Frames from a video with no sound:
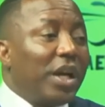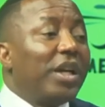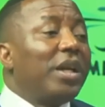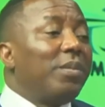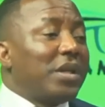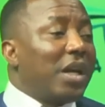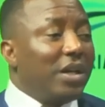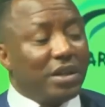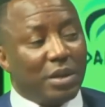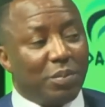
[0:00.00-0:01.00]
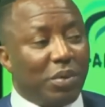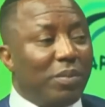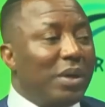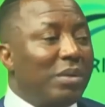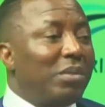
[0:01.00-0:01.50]
You can't keep escalating the
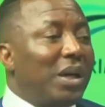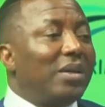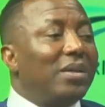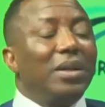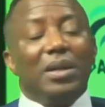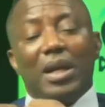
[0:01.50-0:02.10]
problem by